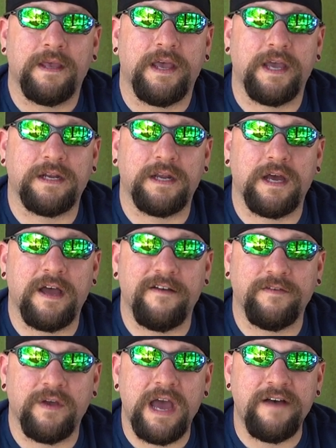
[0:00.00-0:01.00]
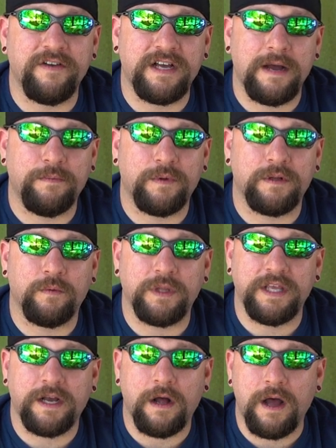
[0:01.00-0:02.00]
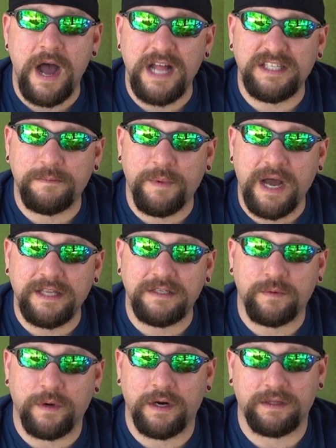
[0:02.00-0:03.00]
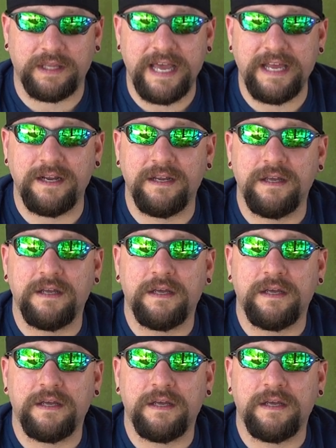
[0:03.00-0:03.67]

And if you have a couple of what they call hot spots where lead